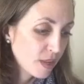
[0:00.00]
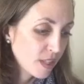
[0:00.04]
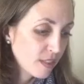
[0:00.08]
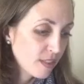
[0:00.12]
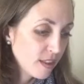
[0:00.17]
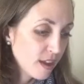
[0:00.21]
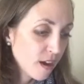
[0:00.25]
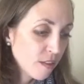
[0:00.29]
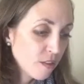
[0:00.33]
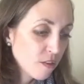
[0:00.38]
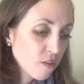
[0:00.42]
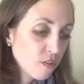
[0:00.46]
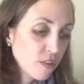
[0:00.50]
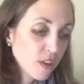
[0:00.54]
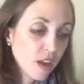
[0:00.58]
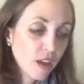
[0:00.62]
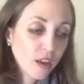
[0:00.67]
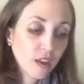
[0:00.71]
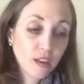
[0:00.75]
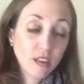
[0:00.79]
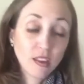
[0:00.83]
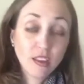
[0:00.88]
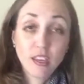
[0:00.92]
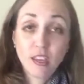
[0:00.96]
The other
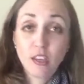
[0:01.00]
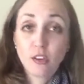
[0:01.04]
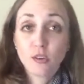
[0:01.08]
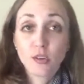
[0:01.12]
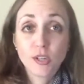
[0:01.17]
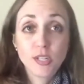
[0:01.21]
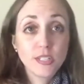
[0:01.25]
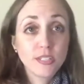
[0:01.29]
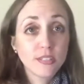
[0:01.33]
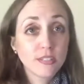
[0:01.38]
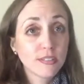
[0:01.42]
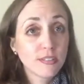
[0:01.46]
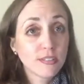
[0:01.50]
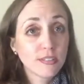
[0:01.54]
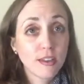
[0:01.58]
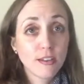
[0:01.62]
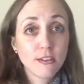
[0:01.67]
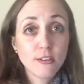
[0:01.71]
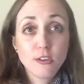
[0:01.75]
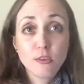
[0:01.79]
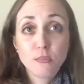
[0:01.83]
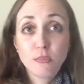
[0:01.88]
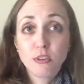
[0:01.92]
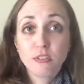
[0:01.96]
thing, increase the
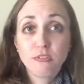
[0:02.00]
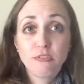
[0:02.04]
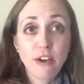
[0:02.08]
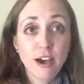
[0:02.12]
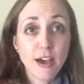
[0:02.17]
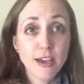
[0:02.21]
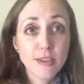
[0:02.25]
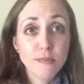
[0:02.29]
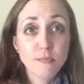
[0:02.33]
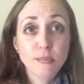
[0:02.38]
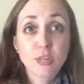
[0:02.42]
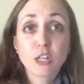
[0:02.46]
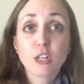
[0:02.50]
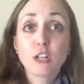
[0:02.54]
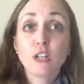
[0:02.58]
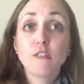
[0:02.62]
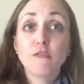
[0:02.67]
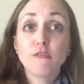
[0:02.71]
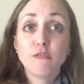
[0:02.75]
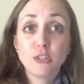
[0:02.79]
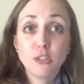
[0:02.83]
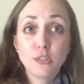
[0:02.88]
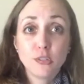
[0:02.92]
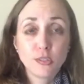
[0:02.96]
soluble fiber
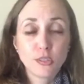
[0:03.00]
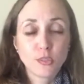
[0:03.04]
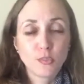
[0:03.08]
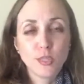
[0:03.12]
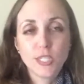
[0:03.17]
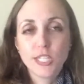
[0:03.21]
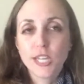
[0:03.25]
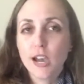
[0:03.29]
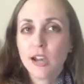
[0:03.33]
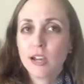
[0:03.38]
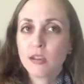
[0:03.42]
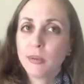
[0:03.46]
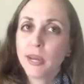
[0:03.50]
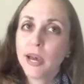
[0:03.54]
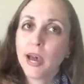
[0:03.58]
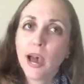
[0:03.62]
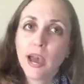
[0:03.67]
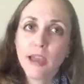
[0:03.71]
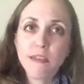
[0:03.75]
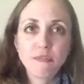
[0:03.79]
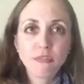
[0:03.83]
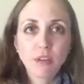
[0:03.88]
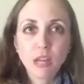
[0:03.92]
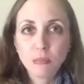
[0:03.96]
foods. We talk about
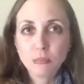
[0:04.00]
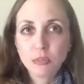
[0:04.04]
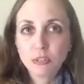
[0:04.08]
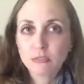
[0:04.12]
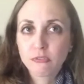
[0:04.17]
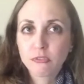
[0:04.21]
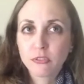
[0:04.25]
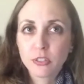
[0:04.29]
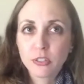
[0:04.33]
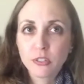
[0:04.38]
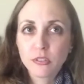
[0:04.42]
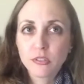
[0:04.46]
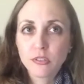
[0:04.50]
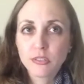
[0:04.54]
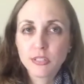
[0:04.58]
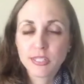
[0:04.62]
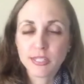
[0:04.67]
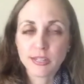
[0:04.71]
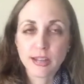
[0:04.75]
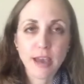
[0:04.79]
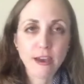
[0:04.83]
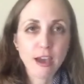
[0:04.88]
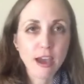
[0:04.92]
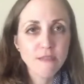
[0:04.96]
high fiber foods
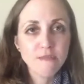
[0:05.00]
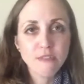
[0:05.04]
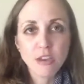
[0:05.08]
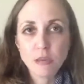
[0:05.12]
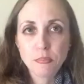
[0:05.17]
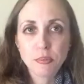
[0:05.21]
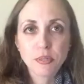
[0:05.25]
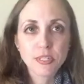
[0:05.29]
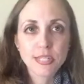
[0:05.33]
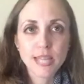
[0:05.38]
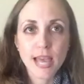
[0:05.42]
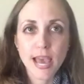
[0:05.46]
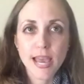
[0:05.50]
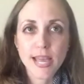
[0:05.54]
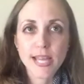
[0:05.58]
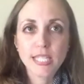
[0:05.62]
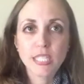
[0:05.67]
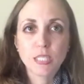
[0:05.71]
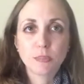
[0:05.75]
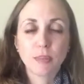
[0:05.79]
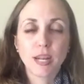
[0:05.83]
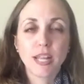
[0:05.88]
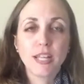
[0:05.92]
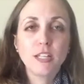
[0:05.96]
and high fiber
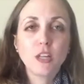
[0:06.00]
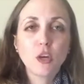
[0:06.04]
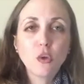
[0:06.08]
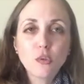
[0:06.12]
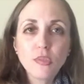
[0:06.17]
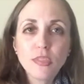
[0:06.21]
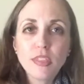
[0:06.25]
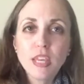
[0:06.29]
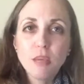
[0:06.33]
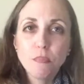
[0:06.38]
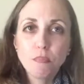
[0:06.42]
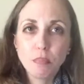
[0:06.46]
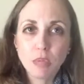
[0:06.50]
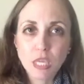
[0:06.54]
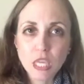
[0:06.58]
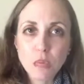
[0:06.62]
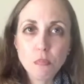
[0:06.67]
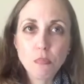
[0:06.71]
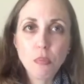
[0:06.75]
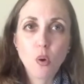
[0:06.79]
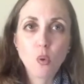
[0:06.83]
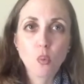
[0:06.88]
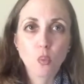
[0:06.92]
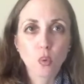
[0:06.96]
diets, but I don't think
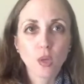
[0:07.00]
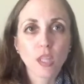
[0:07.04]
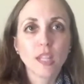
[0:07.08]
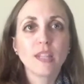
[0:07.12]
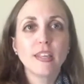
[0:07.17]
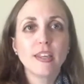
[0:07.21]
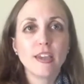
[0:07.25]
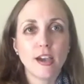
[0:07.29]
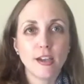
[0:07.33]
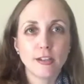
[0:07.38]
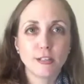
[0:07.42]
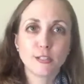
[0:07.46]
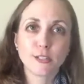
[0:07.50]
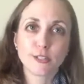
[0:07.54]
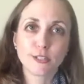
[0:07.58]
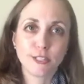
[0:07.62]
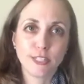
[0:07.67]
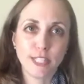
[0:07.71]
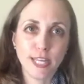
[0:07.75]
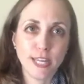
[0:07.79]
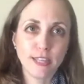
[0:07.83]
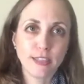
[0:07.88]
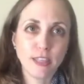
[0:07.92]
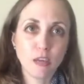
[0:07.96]
people really
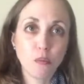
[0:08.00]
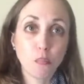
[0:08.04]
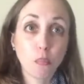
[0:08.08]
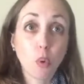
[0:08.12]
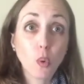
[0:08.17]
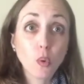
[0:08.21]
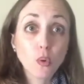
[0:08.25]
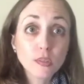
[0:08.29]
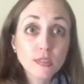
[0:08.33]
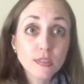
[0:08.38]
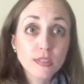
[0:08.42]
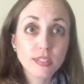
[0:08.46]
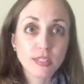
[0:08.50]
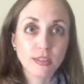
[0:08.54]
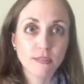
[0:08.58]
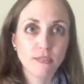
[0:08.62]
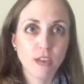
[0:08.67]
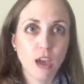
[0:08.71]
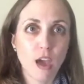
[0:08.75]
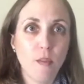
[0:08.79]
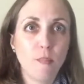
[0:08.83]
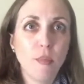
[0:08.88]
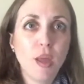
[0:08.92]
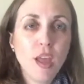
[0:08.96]
understand the importance of
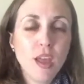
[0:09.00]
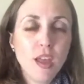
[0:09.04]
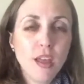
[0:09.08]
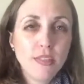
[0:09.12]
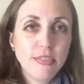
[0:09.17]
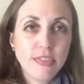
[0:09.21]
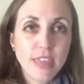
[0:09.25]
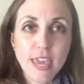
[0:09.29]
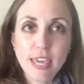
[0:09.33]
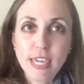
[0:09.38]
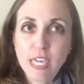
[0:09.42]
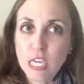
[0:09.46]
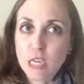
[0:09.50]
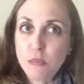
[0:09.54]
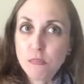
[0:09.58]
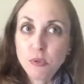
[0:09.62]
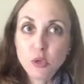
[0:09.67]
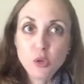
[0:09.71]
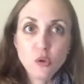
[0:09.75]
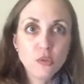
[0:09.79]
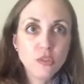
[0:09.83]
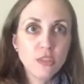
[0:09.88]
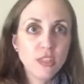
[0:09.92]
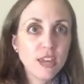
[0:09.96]
them. They keep
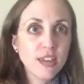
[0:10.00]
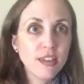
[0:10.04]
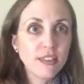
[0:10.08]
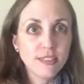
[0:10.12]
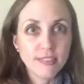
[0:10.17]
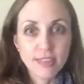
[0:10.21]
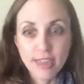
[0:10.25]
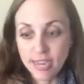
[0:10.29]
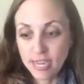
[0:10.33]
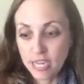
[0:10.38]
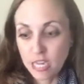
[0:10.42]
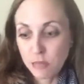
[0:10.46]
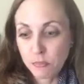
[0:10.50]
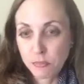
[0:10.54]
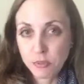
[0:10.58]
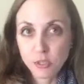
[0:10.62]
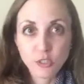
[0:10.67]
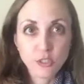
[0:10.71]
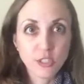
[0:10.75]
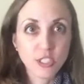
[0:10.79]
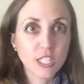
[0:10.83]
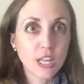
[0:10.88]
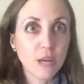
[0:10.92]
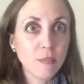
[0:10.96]
you thin, they keep your
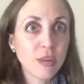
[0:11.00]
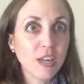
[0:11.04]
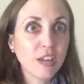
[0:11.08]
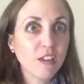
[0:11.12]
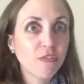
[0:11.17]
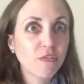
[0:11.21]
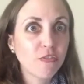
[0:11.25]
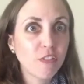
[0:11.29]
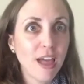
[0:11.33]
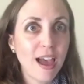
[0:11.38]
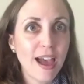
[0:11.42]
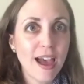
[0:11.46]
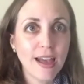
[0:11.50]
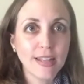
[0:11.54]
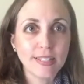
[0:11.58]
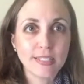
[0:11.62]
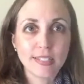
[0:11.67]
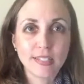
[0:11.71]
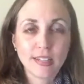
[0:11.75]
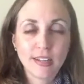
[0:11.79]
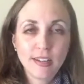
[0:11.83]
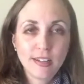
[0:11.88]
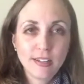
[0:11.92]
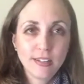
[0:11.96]
stomach
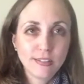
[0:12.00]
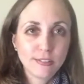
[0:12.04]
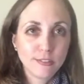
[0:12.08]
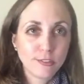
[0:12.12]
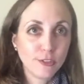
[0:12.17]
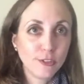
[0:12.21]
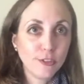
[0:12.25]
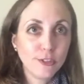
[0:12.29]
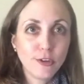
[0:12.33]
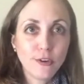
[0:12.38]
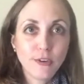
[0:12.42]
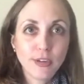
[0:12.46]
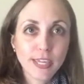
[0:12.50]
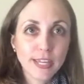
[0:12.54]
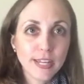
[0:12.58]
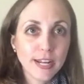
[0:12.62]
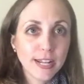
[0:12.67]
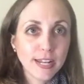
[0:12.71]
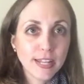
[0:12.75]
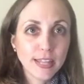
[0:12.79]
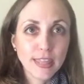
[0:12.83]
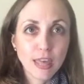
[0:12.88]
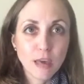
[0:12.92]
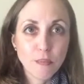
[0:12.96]
flat, so you don't get
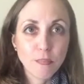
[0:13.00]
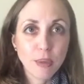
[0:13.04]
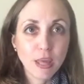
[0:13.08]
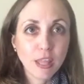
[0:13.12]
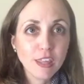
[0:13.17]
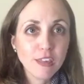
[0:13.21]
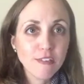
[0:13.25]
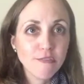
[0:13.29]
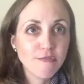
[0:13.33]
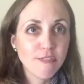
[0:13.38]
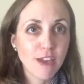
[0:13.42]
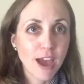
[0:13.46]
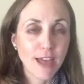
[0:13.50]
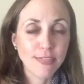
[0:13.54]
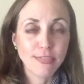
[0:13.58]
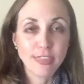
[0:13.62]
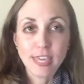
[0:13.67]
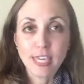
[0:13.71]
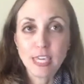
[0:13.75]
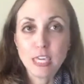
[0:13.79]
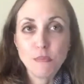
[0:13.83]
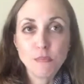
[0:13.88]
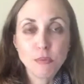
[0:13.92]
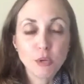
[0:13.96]
any of that belly fat. They
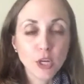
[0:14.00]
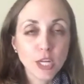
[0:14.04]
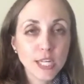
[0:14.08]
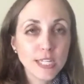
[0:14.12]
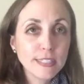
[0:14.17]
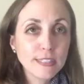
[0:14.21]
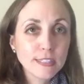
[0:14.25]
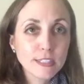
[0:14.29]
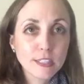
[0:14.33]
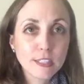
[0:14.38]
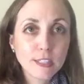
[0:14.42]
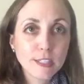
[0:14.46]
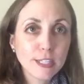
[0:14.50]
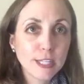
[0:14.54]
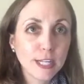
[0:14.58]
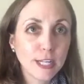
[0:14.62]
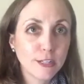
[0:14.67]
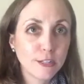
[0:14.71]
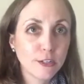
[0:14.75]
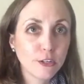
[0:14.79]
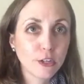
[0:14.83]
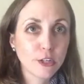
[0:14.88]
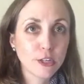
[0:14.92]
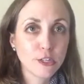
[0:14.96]
keep your insulin
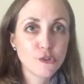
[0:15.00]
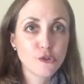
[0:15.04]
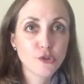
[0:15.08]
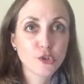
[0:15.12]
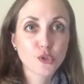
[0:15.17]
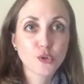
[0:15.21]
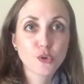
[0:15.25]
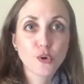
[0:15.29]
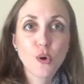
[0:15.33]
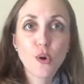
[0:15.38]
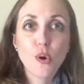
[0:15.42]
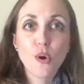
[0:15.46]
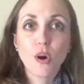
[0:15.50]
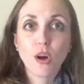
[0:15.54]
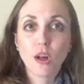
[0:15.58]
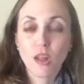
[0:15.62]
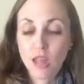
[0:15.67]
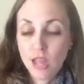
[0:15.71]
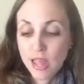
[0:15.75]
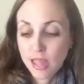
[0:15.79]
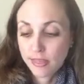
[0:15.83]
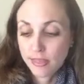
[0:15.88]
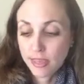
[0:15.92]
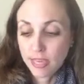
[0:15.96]
under control.
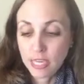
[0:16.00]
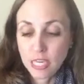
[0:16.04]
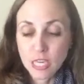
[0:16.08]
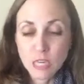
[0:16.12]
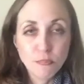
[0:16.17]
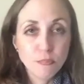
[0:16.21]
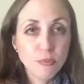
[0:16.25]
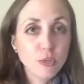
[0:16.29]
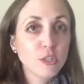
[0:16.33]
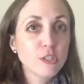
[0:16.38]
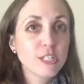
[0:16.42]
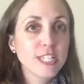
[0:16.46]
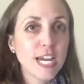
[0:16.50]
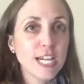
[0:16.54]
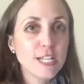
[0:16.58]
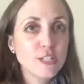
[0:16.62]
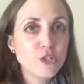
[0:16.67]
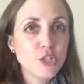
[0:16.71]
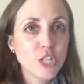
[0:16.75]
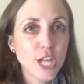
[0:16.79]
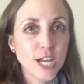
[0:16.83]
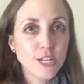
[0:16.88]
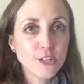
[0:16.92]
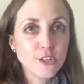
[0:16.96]
They keep your
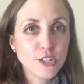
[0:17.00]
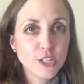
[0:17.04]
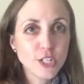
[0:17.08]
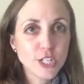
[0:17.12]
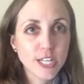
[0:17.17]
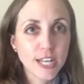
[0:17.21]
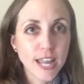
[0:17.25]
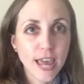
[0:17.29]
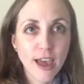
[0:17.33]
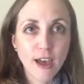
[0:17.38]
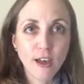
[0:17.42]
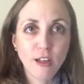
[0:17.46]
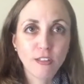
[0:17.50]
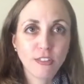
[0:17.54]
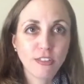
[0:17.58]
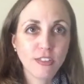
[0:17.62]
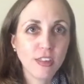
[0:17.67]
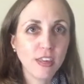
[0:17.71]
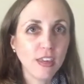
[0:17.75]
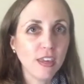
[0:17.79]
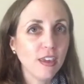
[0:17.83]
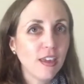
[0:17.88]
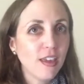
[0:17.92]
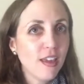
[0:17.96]
digestion
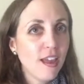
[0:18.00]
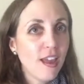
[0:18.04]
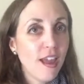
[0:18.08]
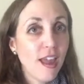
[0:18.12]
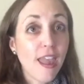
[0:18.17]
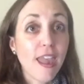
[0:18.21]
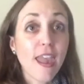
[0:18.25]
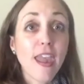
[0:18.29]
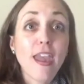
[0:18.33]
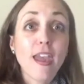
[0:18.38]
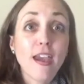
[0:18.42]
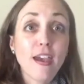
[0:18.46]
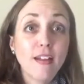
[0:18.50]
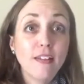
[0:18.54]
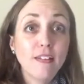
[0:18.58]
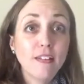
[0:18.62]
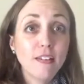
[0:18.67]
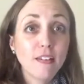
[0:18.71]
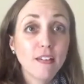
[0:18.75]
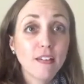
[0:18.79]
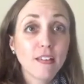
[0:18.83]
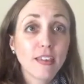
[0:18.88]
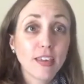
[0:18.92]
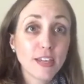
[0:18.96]
healthy. And
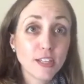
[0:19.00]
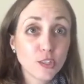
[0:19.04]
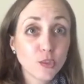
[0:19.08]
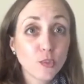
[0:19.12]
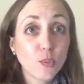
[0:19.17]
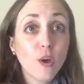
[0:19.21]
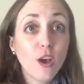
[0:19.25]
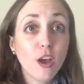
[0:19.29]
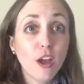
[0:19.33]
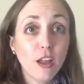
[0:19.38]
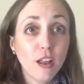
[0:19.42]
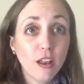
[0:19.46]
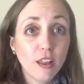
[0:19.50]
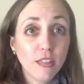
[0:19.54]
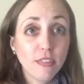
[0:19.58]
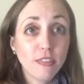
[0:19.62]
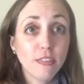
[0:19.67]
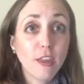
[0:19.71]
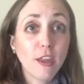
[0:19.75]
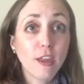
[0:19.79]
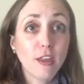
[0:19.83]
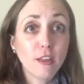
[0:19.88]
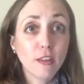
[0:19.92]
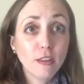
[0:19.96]
guess what?
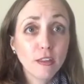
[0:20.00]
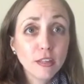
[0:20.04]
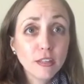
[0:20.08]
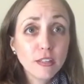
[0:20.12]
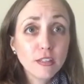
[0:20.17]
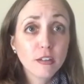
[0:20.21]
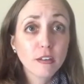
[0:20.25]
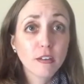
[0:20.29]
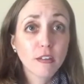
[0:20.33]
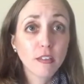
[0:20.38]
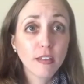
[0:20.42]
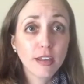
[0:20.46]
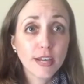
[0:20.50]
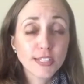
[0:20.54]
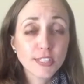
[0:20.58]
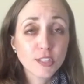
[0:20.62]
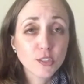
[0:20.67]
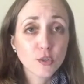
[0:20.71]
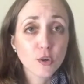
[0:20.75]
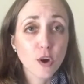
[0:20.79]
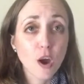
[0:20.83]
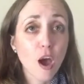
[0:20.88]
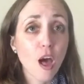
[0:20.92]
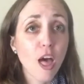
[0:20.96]
They cling to
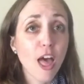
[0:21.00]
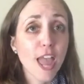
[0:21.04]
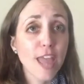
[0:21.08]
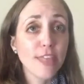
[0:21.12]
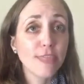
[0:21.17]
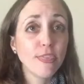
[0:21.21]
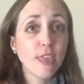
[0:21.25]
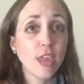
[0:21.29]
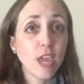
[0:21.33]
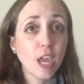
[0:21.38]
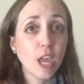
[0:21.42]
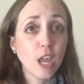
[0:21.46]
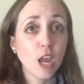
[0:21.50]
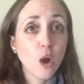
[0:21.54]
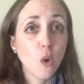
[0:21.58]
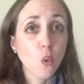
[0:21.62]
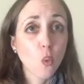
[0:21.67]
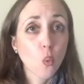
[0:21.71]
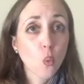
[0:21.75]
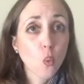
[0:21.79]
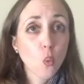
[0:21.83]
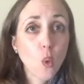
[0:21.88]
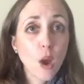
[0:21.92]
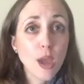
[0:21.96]
cholesterol and they
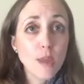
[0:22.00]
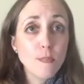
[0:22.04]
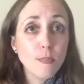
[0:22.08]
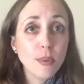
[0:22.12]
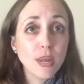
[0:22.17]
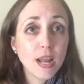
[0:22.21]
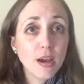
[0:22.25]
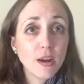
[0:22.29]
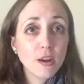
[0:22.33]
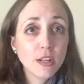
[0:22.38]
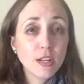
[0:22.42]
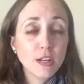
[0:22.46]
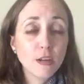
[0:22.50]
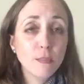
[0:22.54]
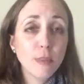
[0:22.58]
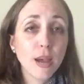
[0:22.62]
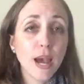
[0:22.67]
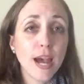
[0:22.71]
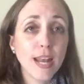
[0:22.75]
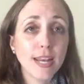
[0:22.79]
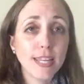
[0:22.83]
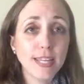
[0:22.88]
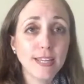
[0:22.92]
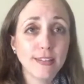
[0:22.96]
wipe it out of your
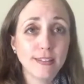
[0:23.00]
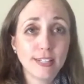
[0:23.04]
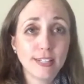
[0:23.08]
body.